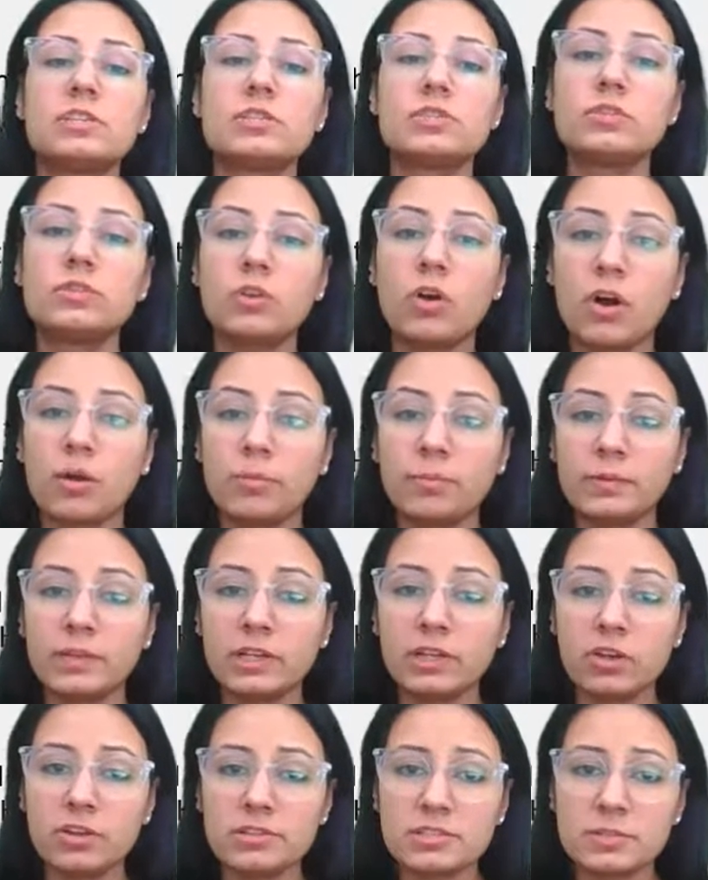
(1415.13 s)
So
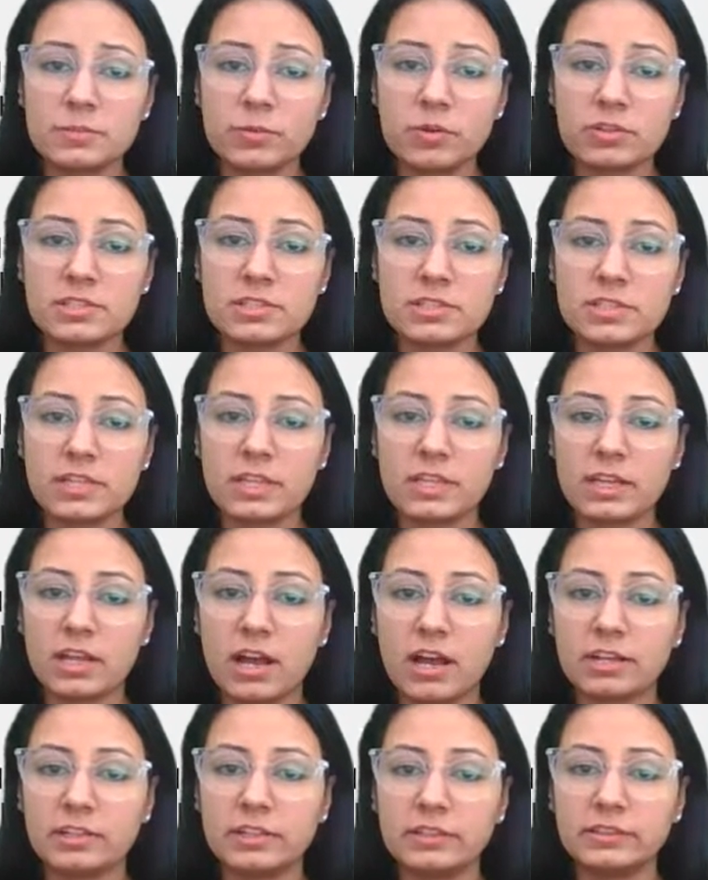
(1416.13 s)
Koplik spots, they
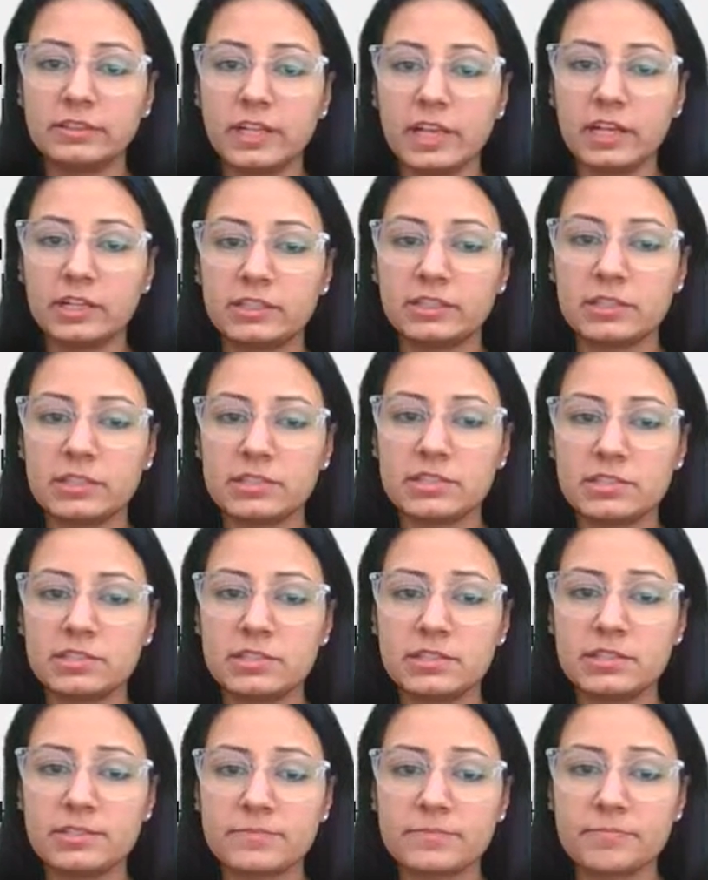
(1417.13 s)
are the
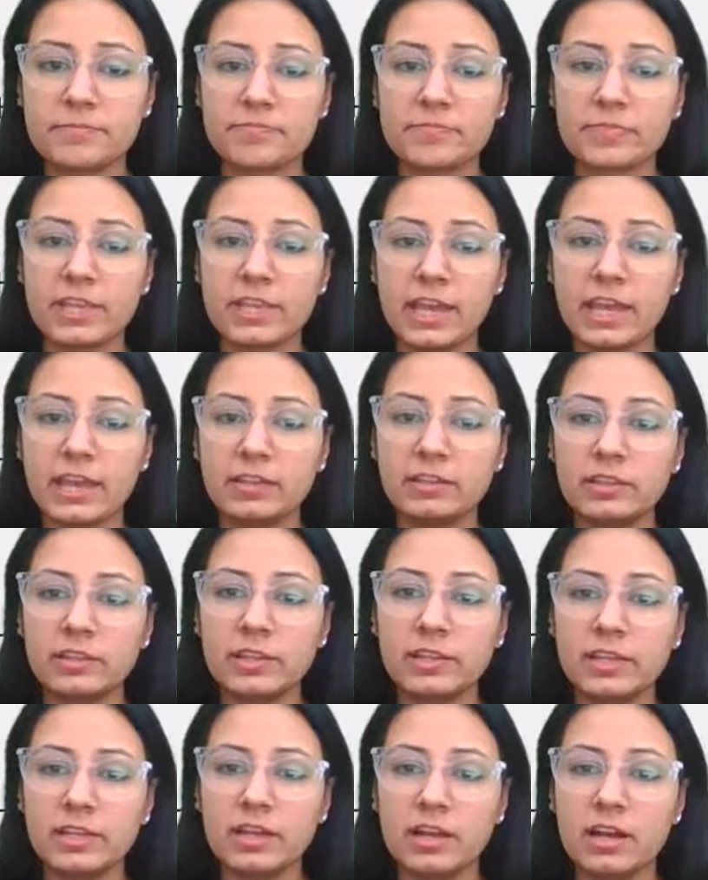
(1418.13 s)
characteristics, and
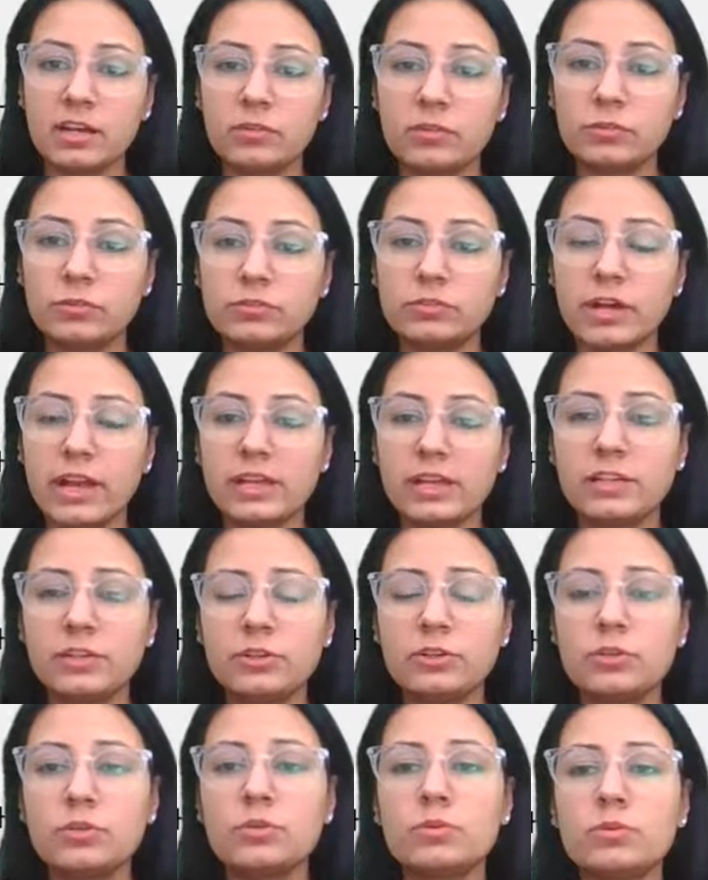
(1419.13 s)
they are white
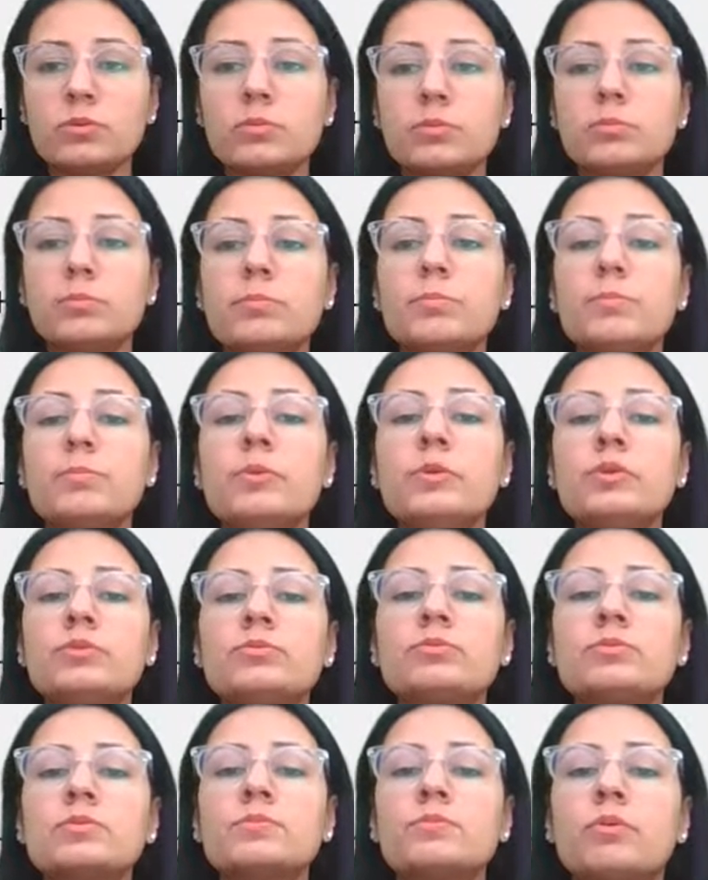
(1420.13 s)
to
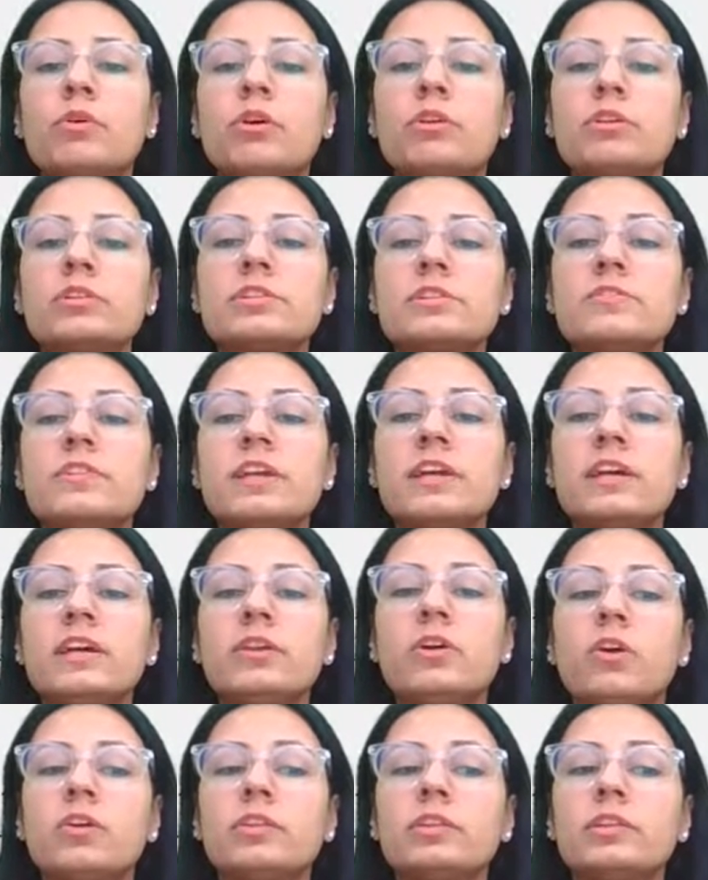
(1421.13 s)
blue spots
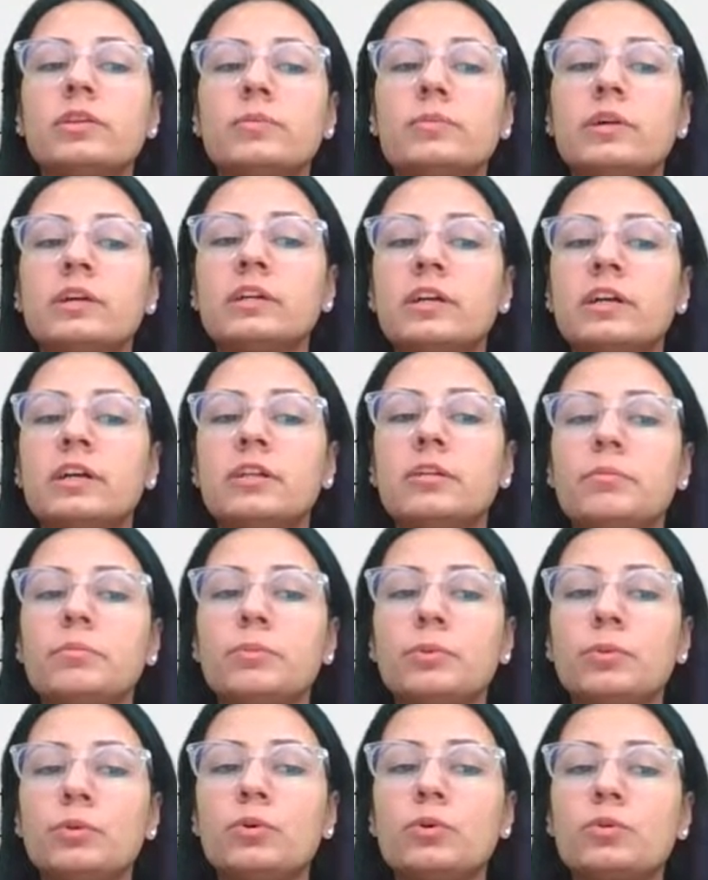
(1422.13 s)
where on the buccal
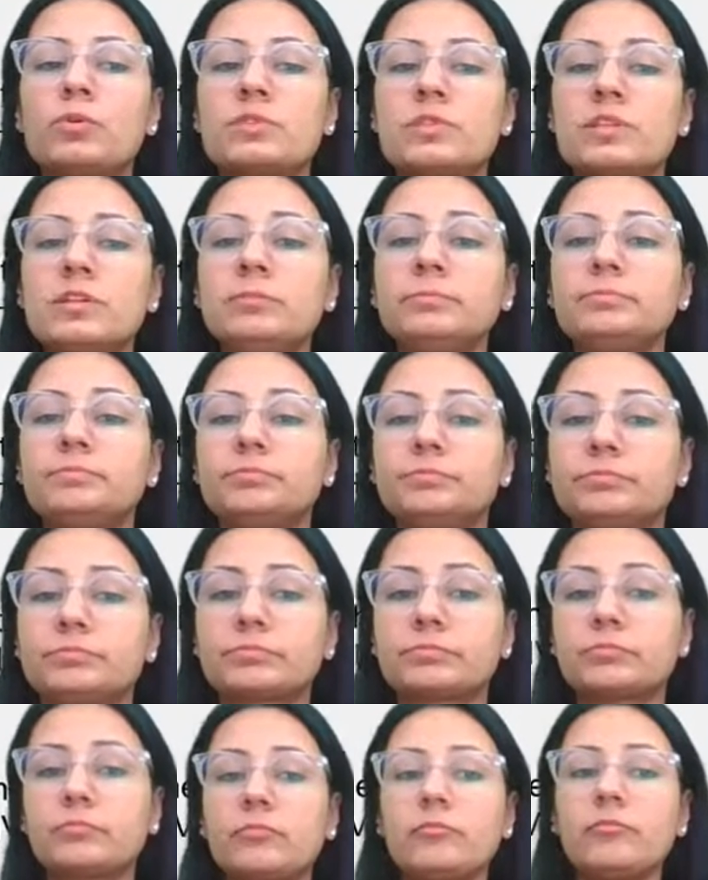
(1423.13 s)
mucosa
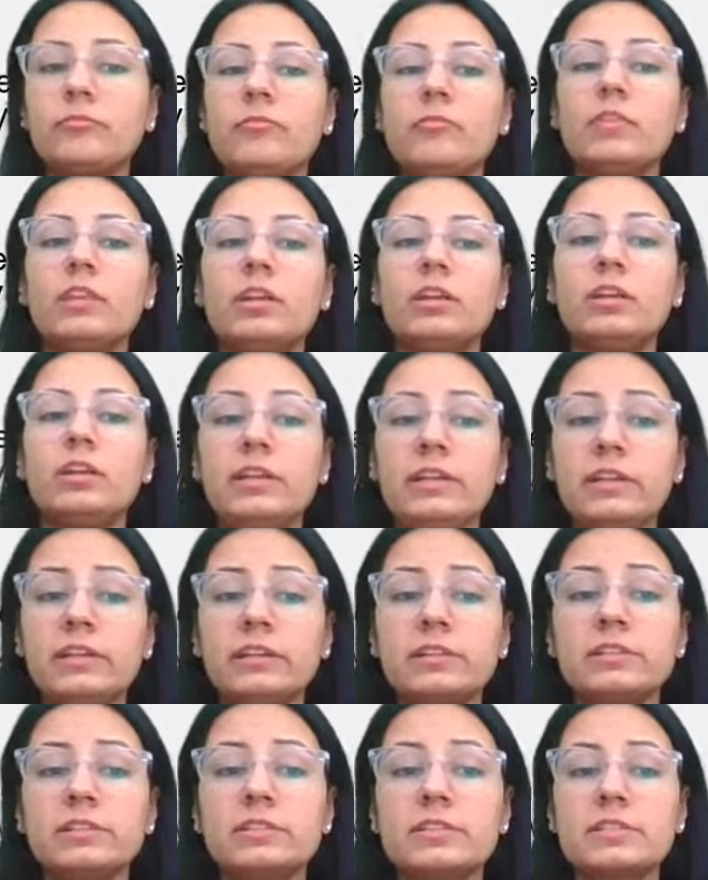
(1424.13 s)

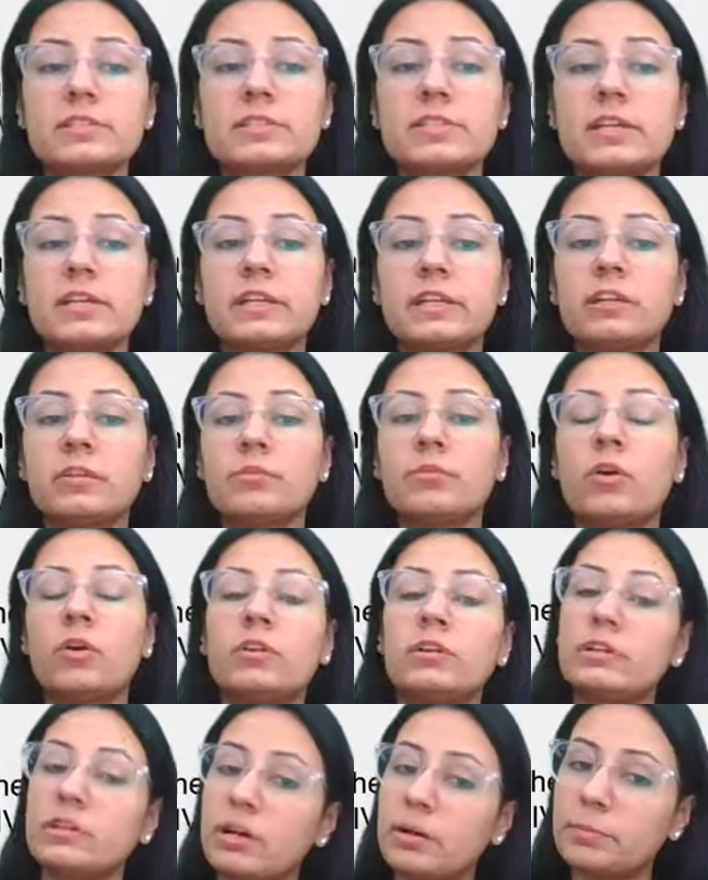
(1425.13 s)
near the second
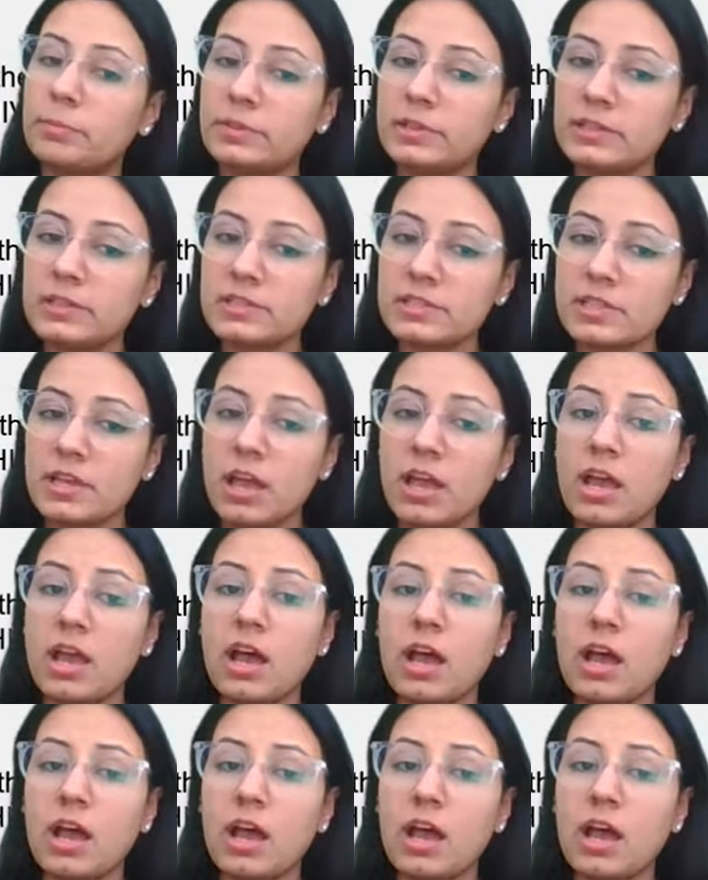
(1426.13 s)
molar, appears